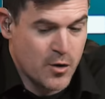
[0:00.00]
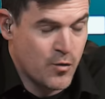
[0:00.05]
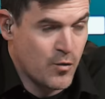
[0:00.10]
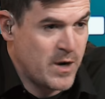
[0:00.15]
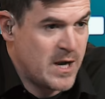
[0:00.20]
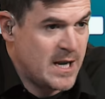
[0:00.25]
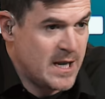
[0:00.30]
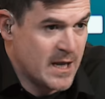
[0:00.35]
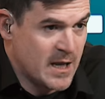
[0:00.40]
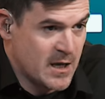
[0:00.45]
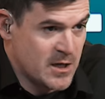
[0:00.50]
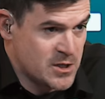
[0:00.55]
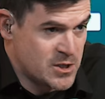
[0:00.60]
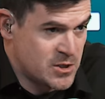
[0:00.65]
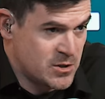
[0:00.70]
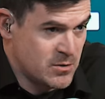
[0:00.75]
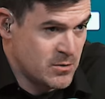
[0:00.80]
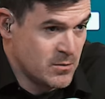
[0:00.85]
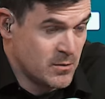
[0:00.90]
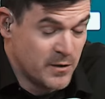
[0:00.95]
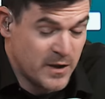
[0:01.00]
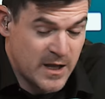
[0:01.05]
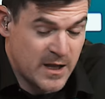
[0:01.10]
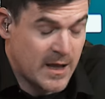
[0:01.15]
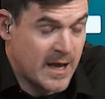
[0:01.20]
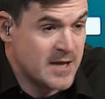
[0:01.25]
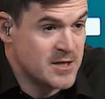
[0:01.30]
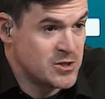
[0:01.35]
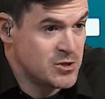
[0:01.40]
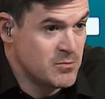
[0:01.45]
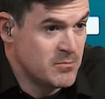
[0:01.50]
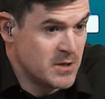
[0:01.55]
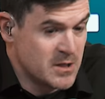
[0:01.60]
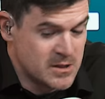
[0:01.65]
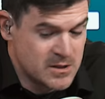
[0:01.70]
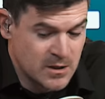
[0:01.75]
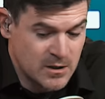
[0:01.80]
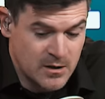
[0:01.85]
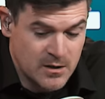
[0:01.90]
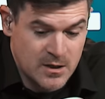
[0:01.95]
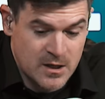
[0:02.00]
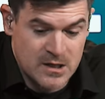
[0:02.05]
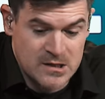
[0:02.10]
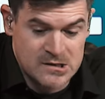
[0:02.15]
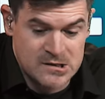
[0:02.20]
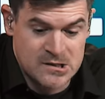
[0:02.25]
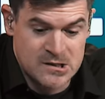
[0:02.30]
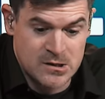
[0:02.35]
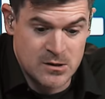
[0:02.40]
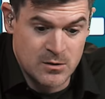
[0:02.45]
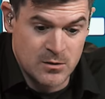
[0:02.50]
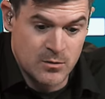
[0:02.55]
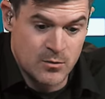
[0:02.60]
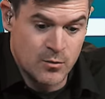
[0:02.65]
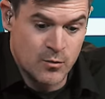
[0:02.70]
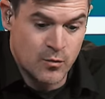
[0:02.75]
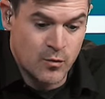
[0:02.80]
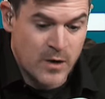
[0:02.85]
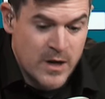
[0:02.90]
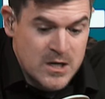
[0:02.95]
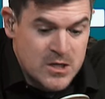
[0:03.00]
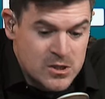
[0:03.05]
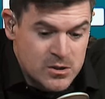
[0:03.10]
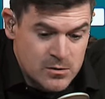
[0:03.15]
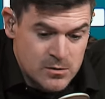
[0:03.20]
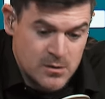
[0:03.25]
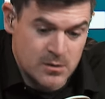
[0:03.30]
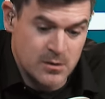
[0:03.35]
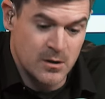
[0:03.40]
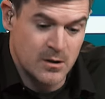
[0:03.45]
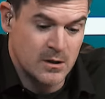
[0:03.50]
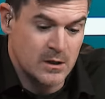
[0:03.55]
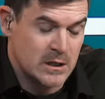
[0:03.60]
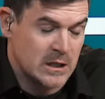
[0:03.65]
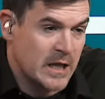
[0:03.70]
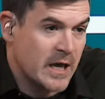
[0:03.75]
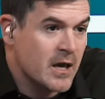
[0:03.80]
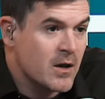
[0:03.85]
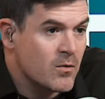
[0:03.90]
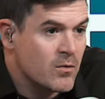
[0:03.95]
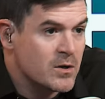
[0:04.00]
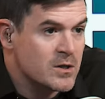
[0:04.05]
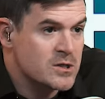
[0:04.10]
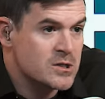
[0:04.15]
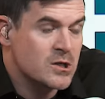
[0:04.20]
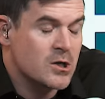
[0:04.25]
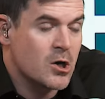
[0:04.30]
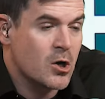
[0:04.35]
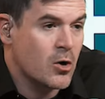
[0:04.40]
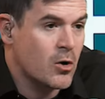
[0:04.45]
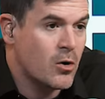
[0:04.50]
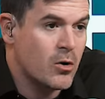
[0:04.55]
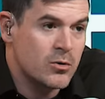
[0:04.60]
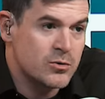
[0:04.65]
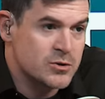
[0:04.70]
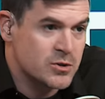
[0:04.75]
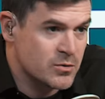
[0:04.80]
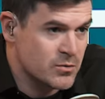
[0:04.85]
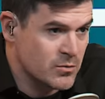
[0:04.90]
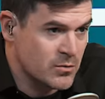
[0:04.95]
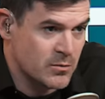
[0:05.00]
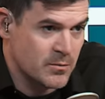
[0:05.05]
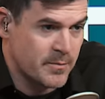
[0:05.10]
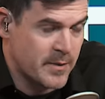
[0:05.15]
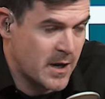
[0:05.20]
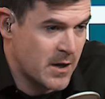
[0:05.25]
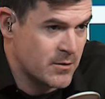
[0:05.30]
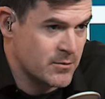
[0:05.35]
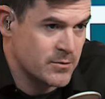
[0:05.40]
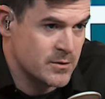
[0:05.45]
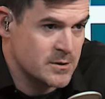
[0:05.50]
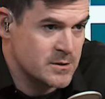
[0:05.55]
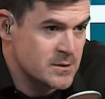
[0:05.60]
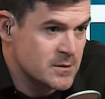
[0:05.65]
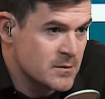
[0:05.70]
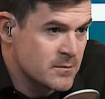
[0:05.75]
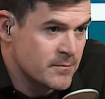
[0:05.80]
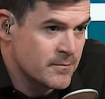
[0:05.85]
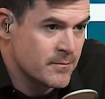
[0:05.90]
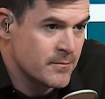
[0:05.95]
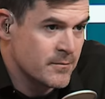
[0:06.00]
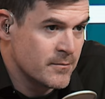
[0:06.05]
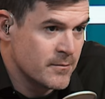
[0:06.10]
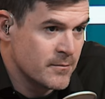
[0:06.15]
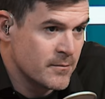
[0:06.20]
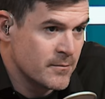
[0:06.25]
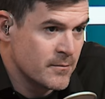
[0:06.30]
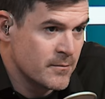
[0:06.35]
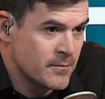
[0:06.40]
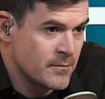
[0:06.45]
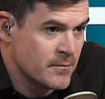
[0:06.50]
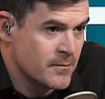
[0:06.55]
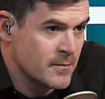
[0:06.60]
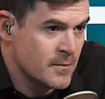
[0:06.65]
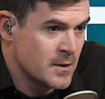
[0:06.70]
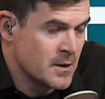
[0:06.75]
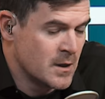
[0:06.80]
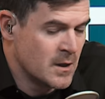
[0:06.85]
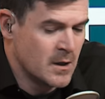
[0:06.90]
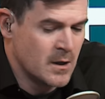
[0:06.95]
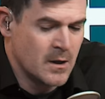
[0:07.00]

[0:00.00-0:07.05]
a greeting issue that, as you mentioned, has racial, language, cultural boundaries. Right.